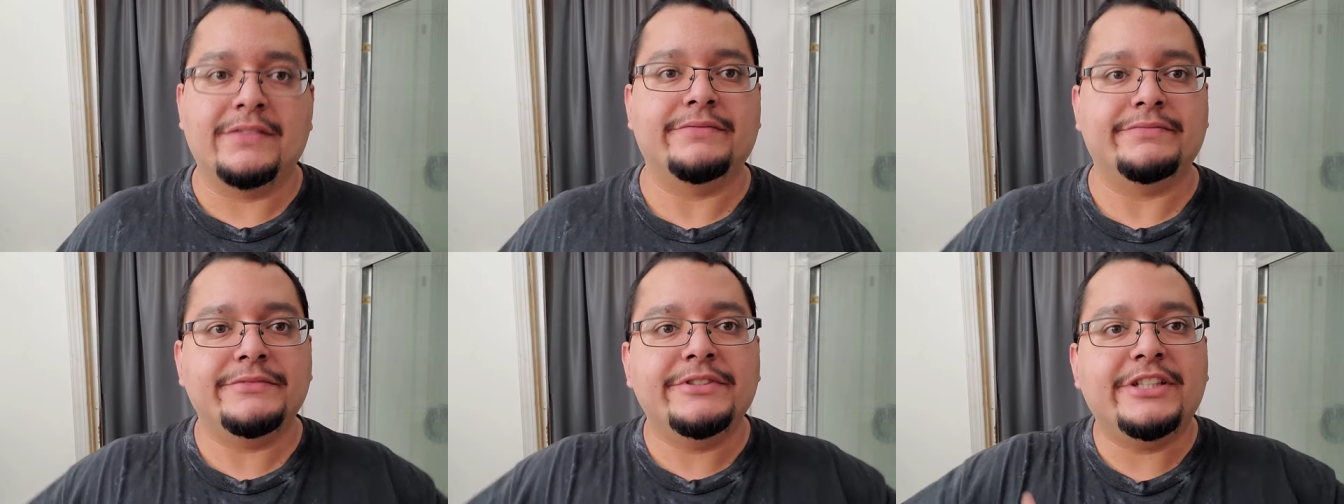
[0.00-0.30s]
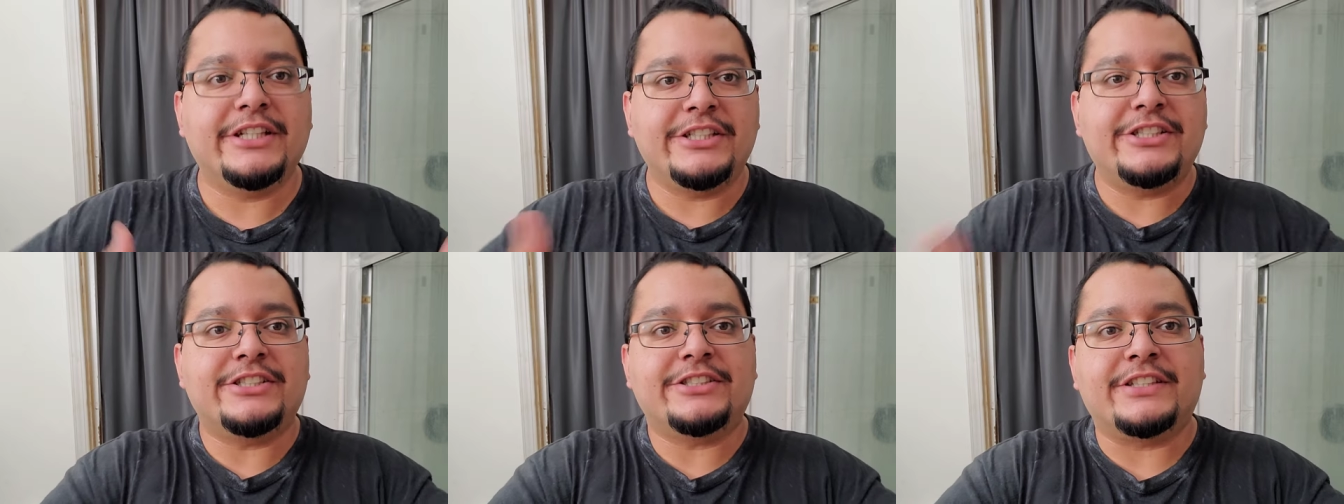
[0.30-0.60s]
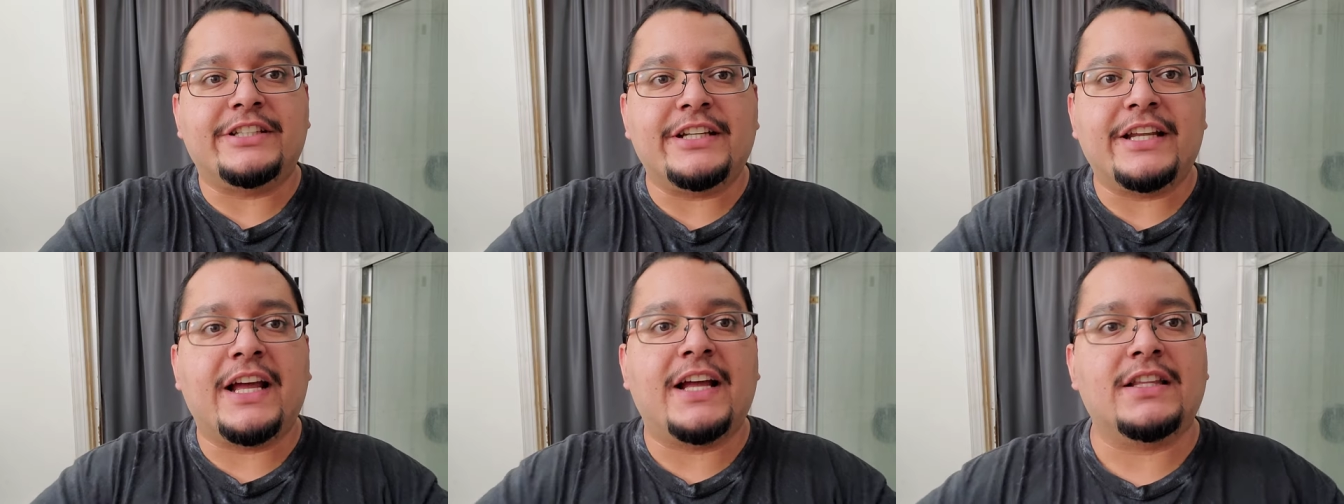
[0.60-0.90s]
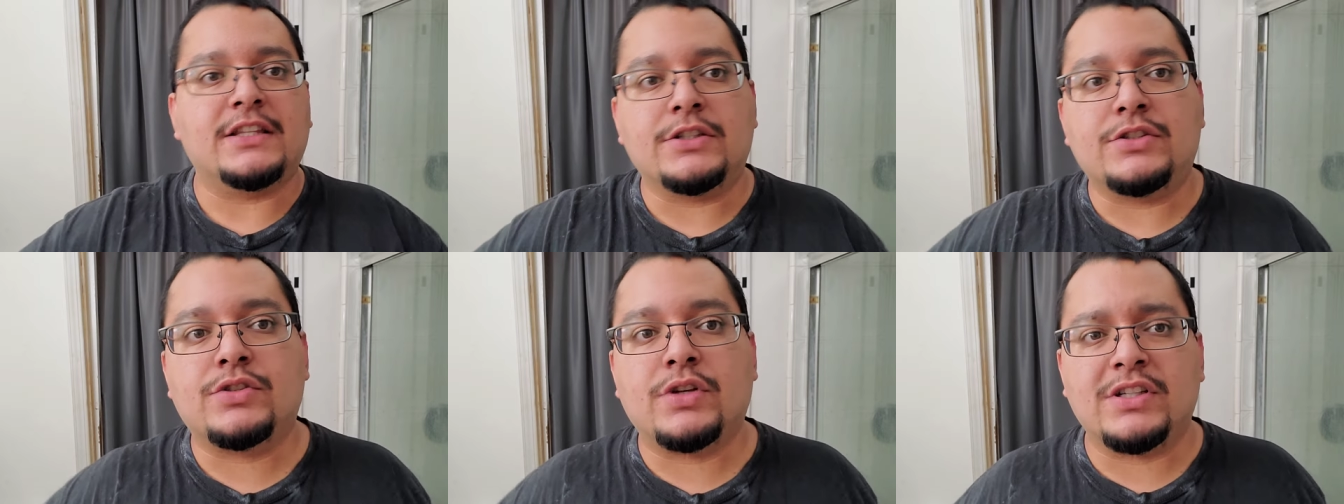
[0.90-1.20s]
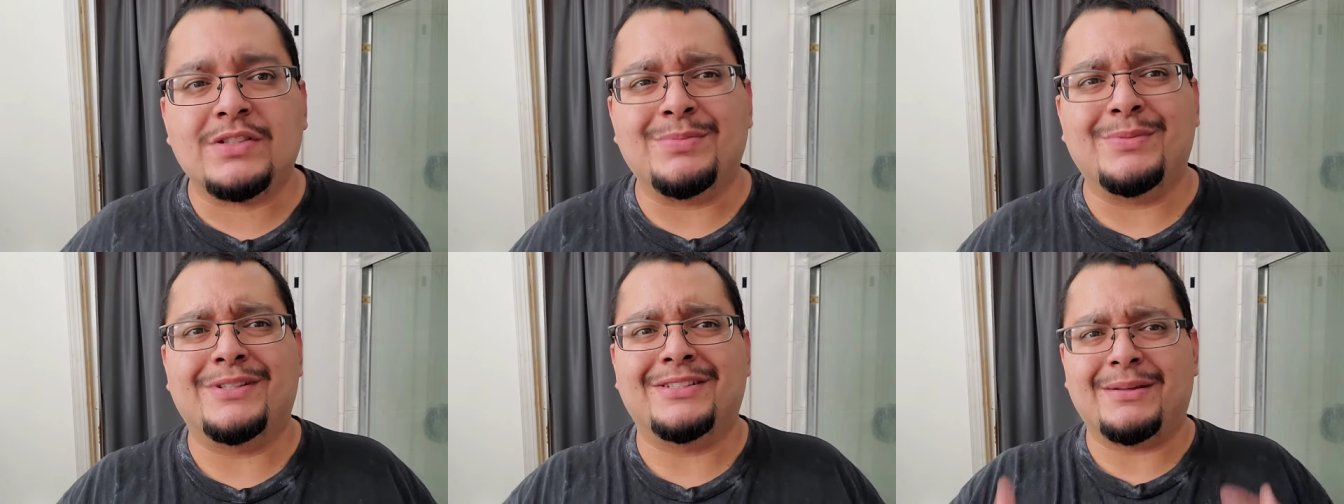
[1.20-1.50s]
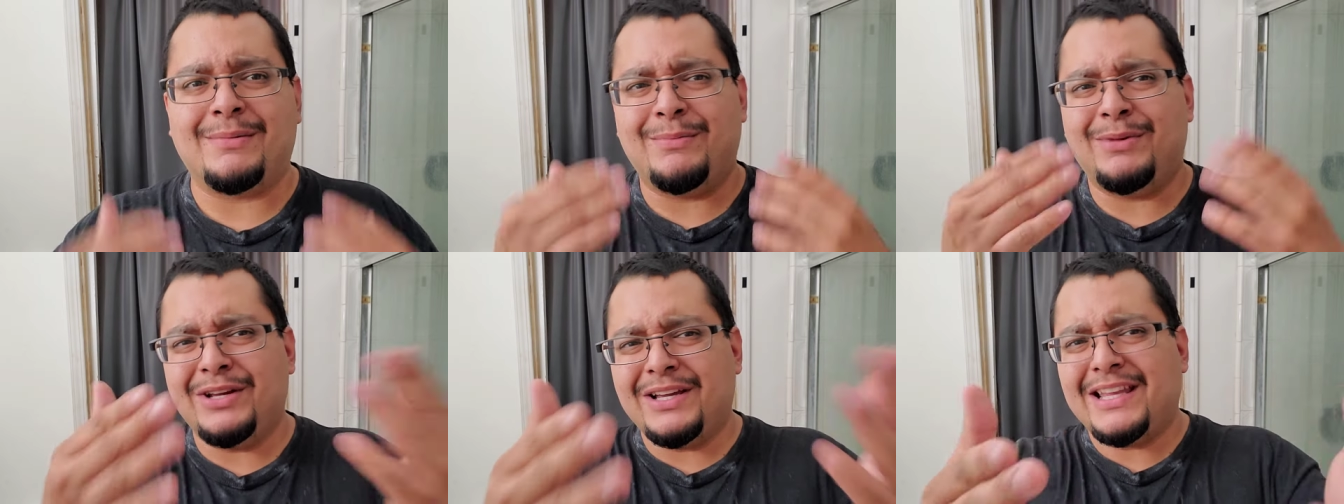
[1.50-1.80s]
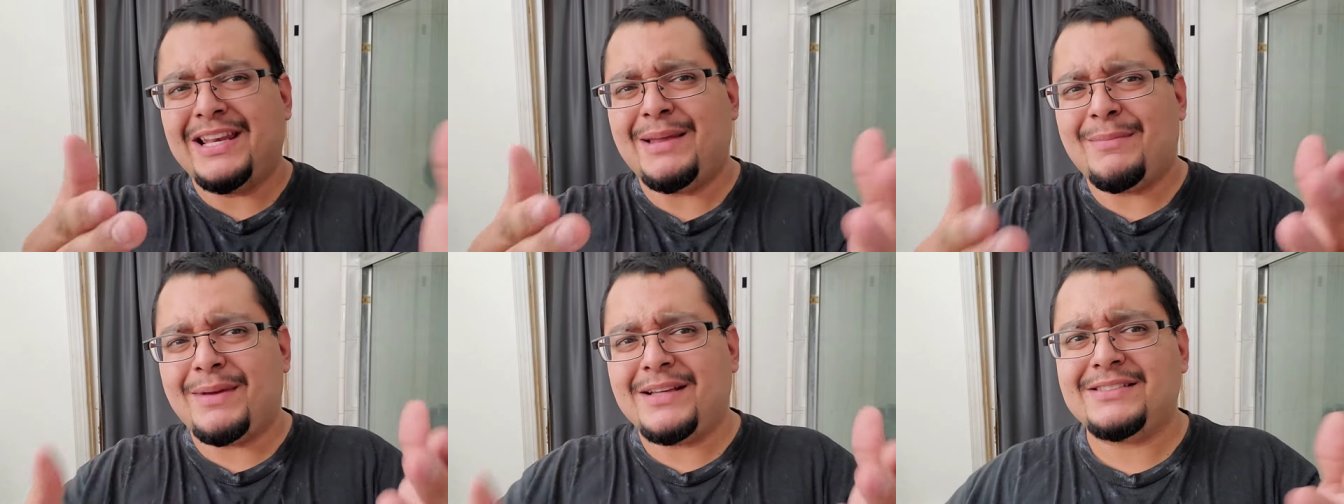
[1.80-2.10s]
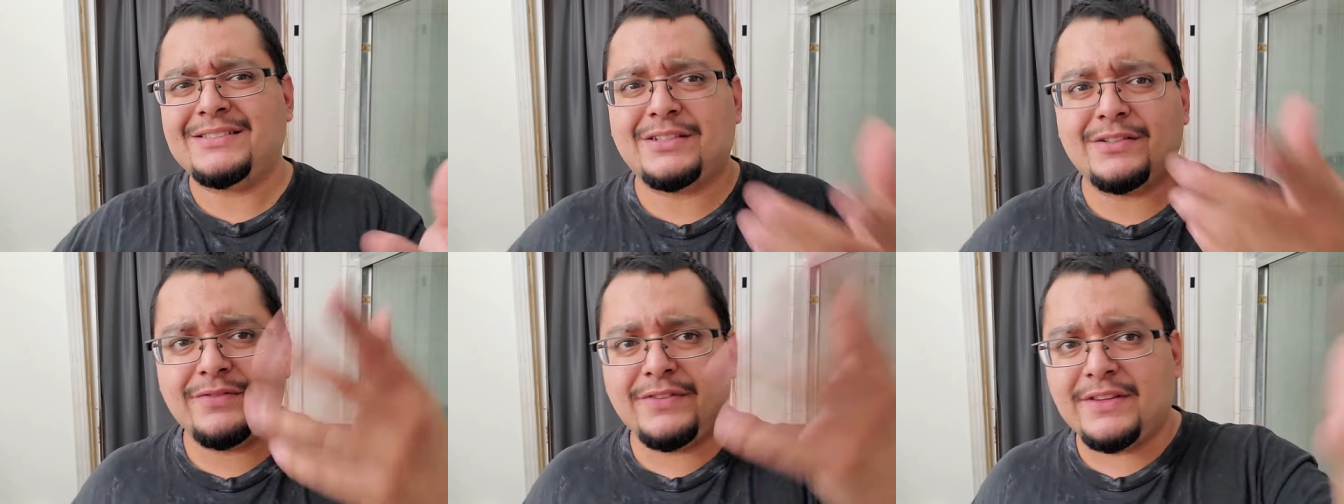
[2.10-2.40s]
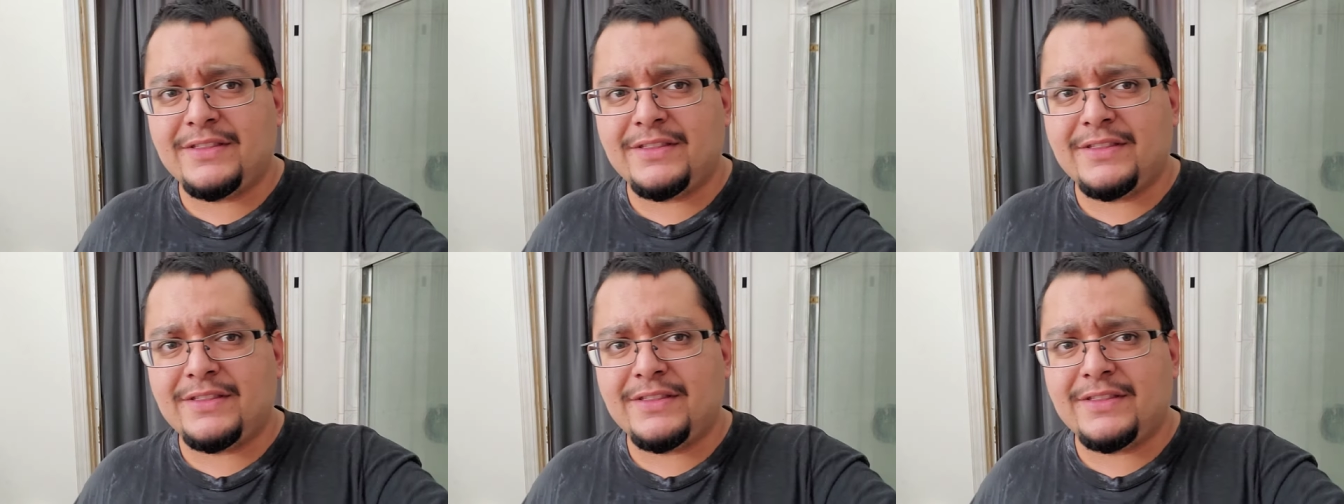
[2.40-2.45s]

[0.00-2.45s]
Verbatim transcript: you're just going to have to trust me because I'm looking at myself